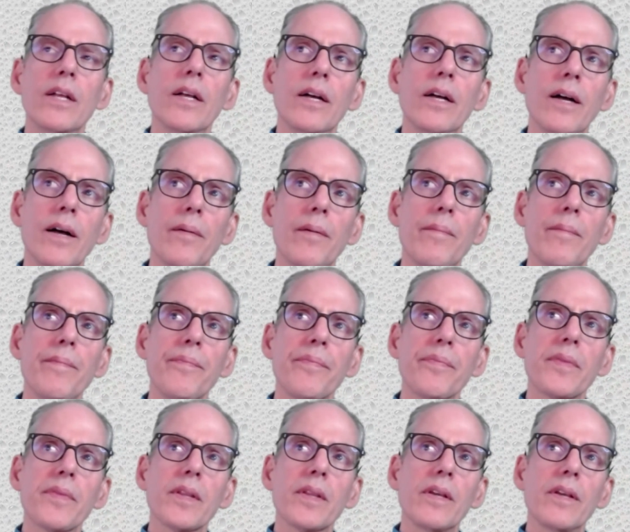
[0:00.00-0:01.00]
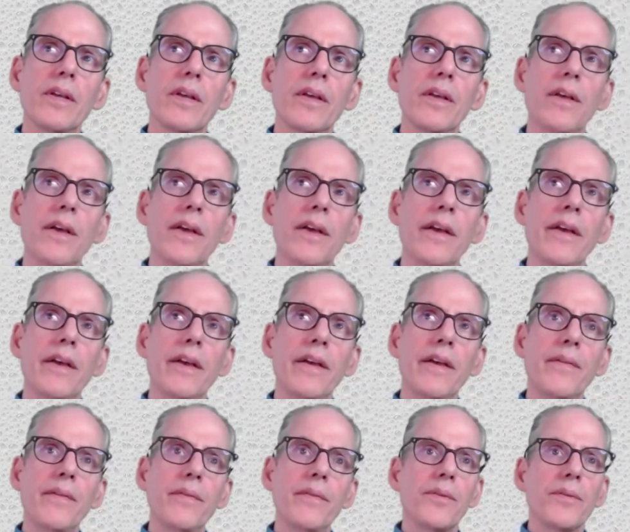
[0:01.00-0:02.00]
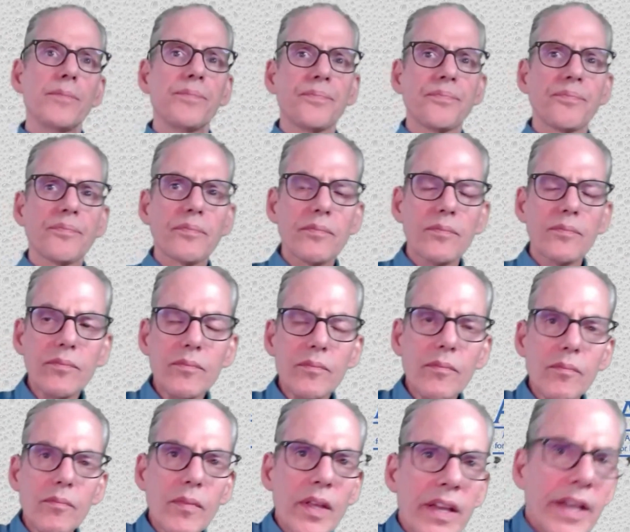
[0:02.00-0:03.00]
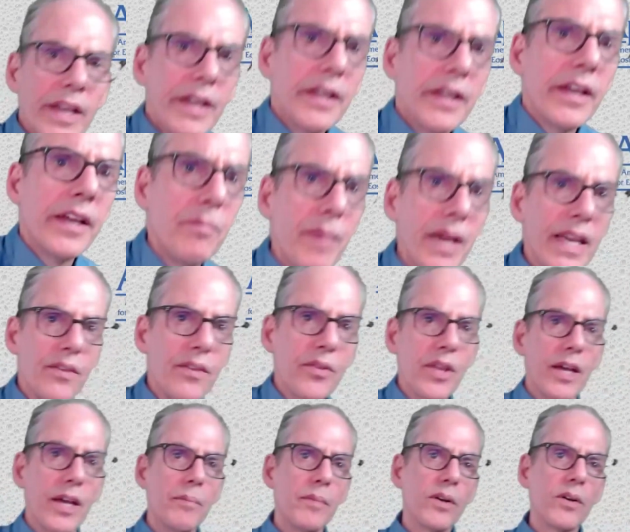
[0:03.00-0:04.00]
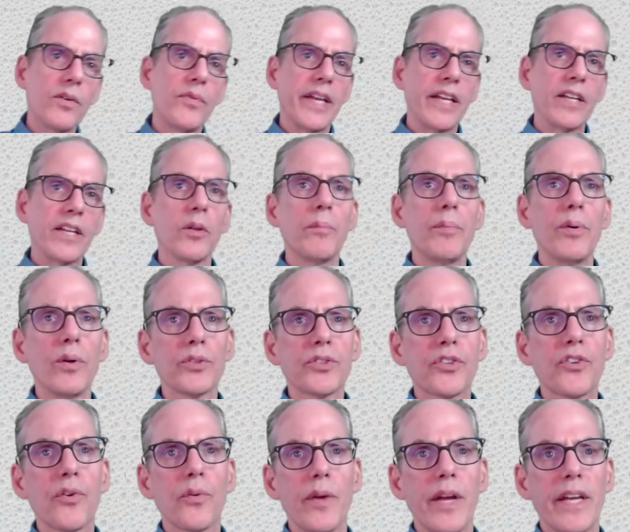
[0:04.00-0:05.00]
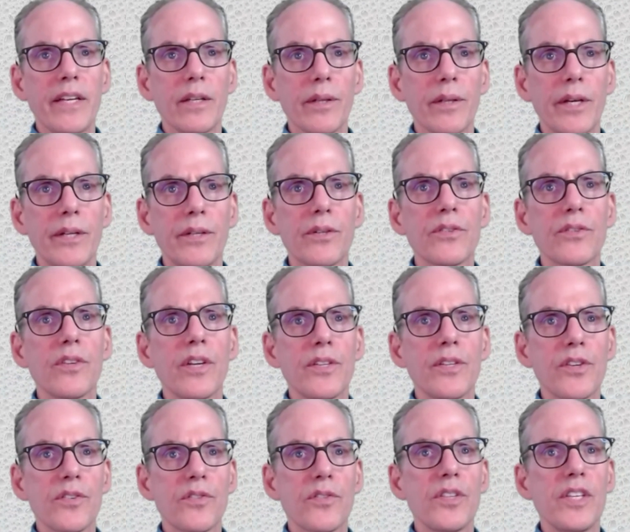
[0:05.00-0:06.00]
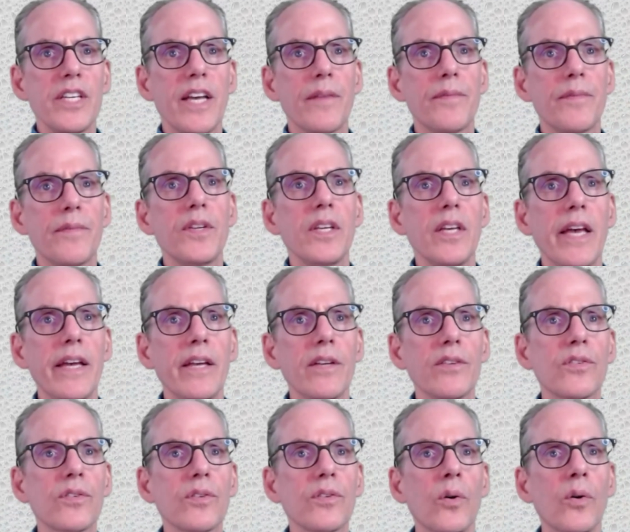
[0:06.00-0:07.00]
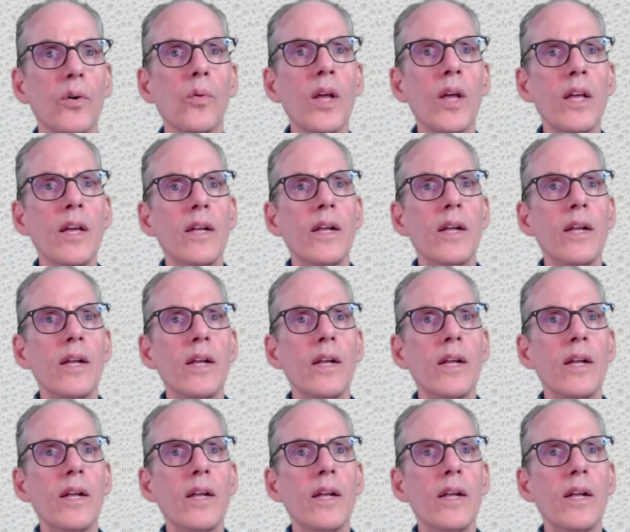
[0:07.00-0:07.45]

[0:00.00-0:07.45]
um, and and make them available to regulators such as the FDA. So